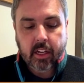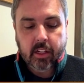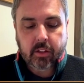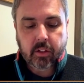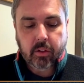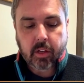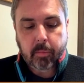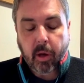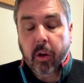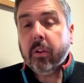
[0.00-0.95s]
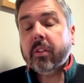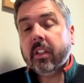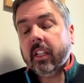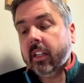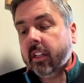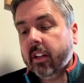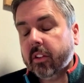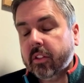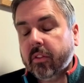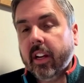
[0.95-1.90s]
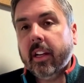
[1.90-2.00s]
to oppose the
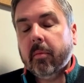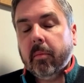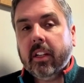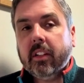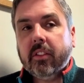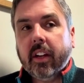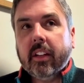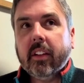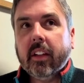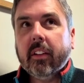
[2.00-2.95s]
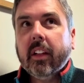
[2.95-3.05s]
Australian meat trade deal.